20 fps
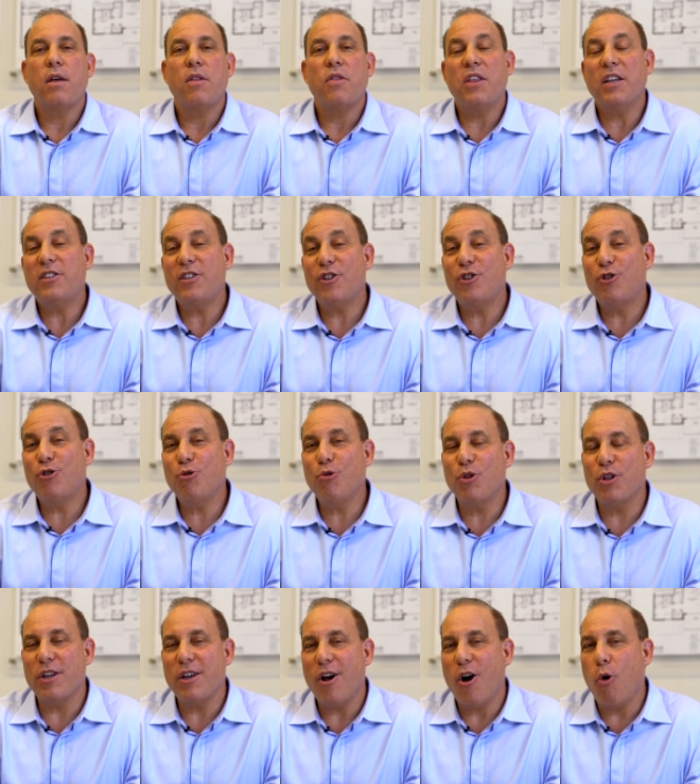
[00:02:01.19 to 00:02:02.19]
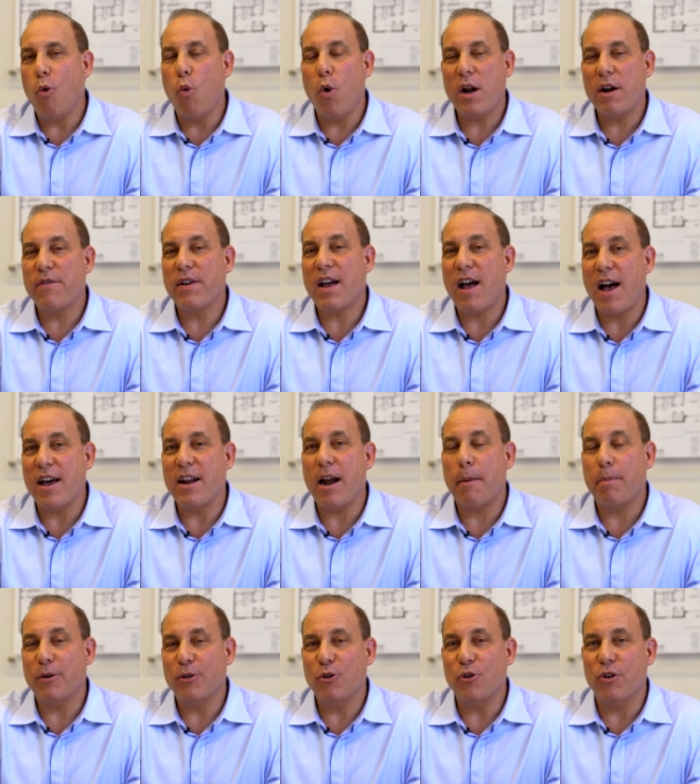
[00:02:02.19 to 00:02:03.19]
This is truly a one-of-a-kind
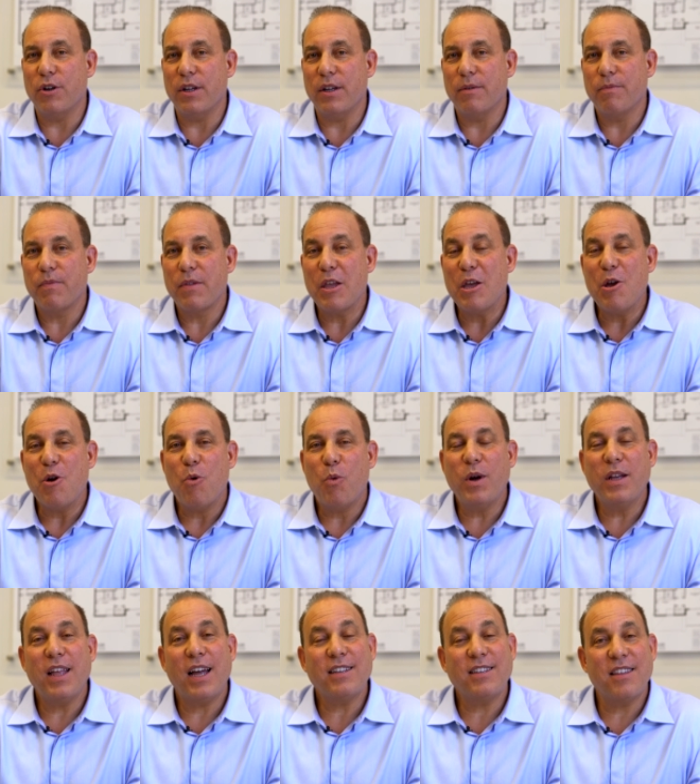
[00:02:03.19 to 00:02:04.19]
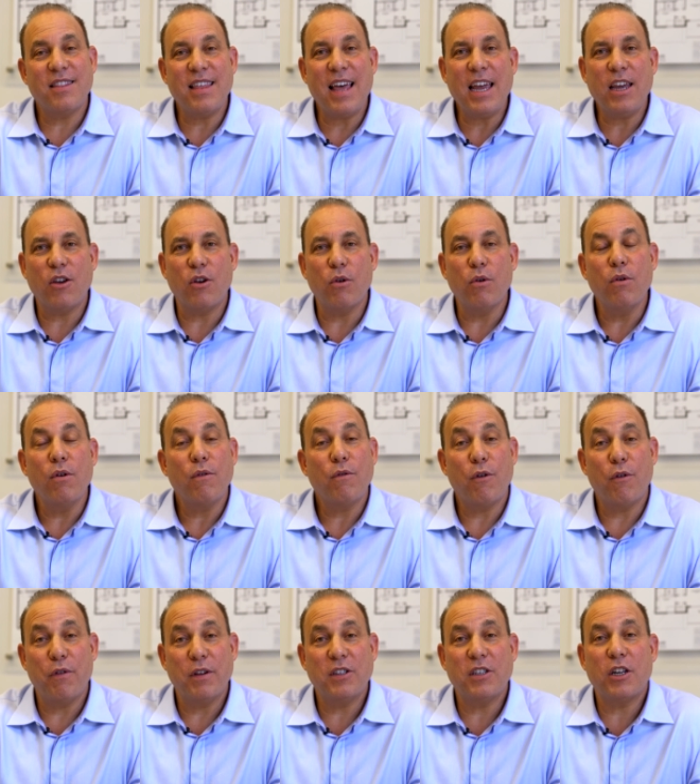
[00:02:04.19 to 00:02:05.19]
opportunity. We'd like to thank you
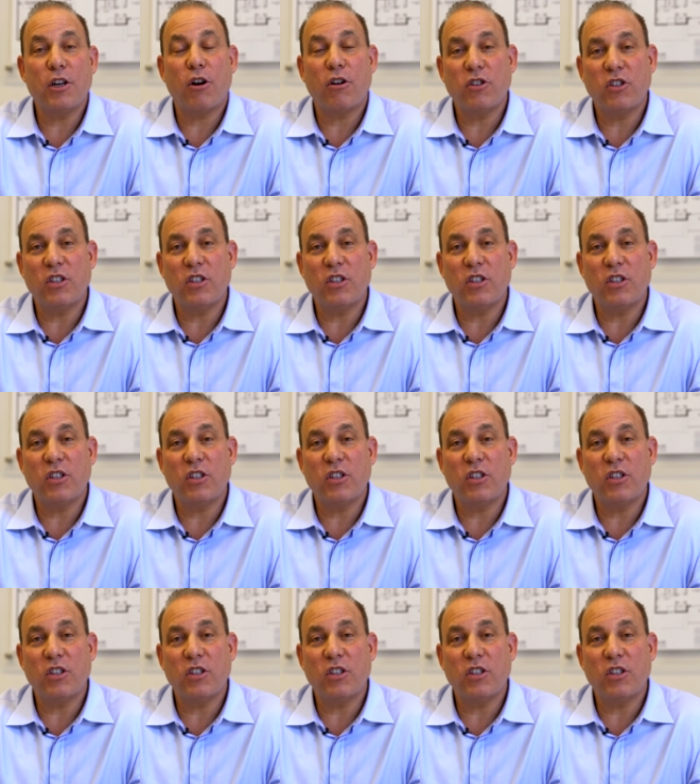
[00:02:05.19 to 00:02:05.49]
for visiting our